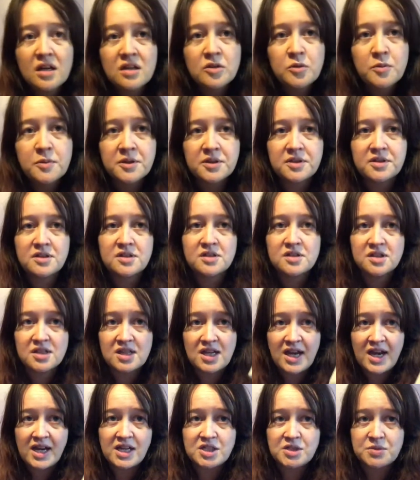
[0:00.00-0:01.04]
I opened
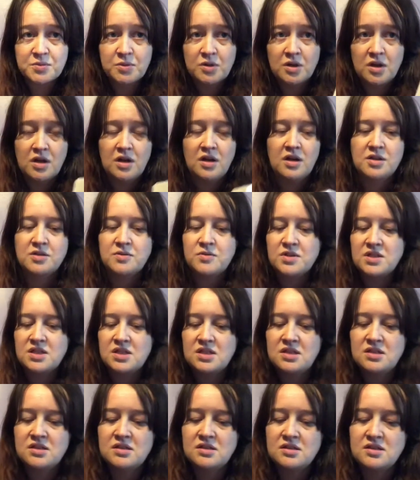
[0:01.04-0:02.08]
the actual cards with
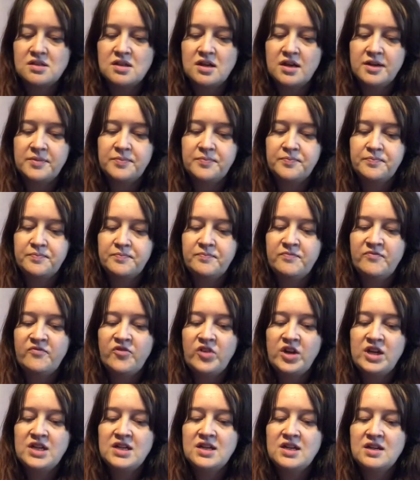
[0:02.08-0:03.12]
scissors, I
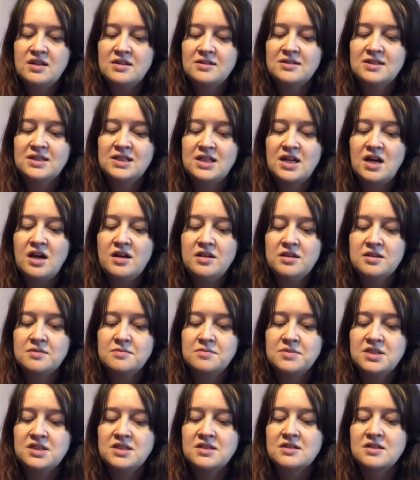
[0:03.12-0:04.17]
freaking cut
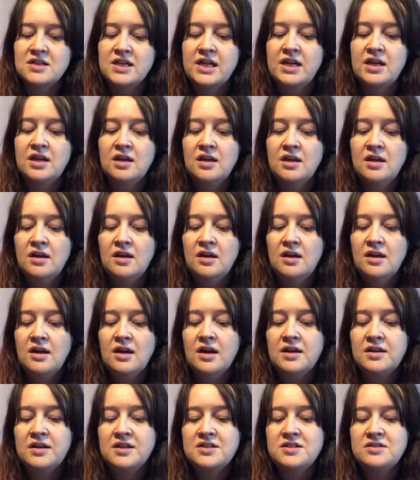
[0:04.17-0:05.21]
them, didn't I?
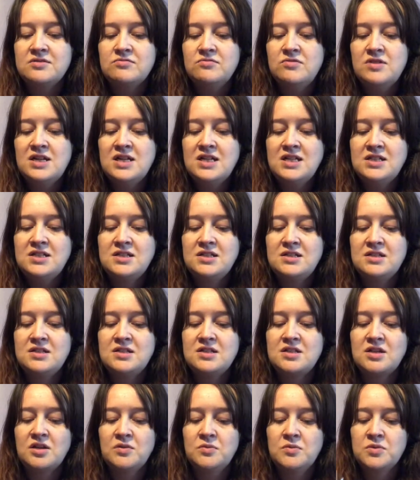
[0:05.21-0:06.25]
And I really
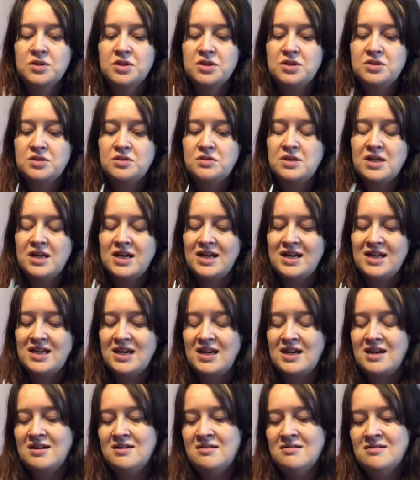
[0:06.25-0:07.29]
don't want to do that
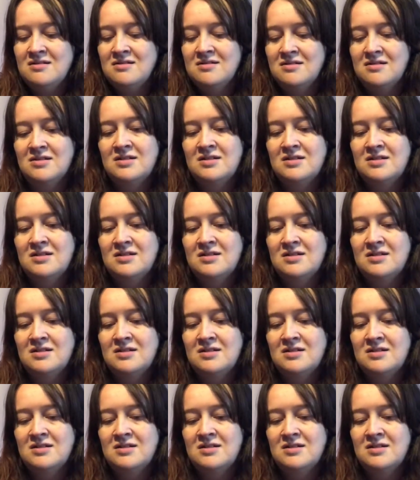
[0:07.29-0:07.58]
again.